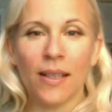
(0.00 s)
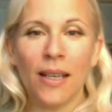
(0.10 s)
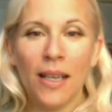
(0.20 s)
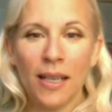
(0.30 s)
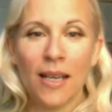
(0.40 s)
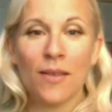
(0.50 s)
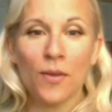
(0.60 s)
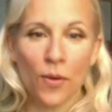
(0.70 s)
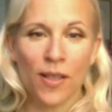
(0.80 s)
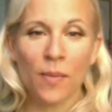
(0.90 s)
eating and
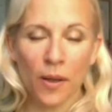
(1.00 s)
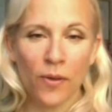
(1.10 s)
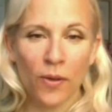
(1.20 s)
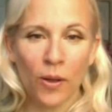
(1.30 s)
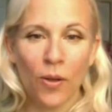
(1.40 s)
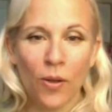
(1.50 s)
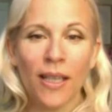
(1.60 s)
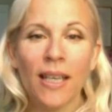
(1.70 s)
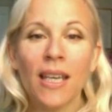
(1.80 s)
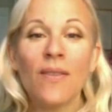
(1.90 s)
sourcing my food
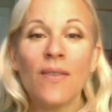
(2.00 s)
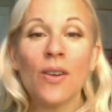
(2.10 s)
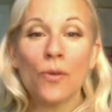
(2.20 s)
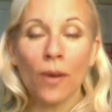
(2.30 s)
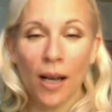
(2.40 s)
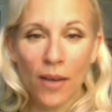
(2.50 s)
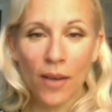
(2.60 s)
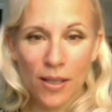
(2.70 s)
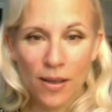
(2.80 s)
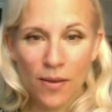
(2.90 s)
locally, even
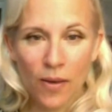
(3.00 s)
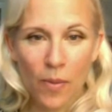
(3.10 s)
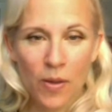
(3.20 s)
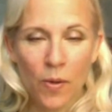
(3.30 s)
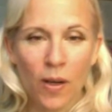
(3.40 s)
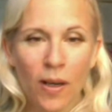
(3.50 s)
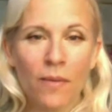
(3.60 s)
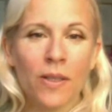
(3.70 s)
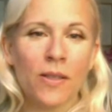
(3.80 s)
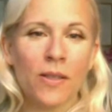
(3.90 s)
driving to the farmer's
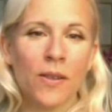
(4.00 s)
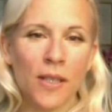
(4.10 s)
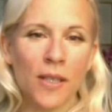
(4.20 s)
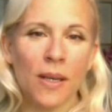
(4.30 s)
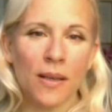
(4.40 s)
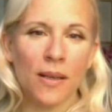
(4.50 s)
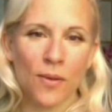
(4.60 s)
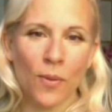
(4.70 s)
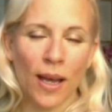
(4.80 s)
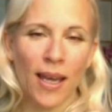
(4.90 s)
market, which is 15 minutes
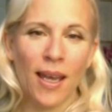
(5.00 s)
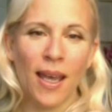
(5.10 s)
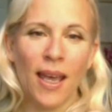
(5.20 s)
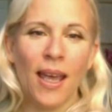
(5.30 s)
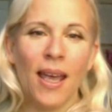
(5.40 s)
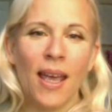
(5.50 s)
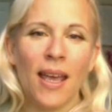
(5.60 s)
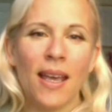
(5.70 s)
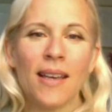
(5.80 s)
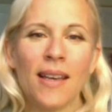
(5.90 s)
away,
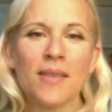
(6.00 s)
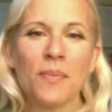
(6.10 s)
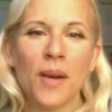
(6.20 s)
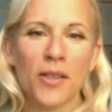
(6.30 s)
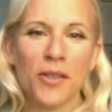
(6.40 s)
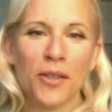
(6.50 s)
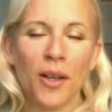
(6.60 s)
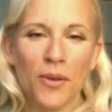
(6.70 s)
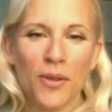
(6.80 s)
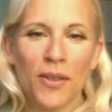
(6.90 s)
is much
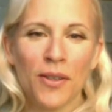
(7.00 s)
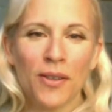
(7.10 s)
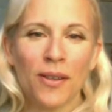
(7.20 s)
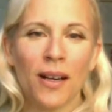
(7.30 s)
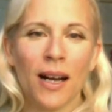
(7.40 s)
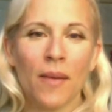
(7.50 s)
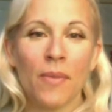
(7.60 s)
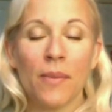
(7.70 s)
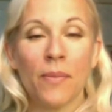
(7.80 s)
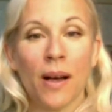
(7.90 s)
closer
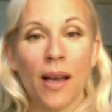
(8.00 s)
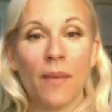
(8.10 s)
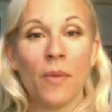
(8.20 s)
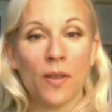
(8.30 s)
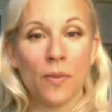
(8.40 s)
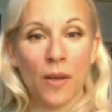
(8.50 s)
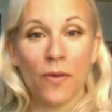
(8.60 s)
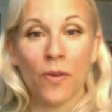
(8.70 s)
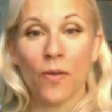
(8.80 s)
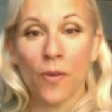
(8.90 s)
than buying most of my
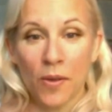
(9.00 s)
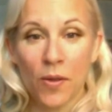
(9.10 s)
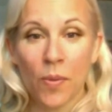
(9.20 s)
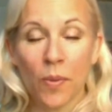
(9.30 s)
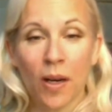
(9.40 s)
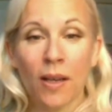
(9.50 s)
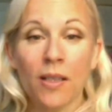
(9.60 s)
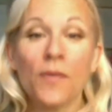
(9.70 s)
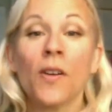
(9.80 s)
food from a supermarket as far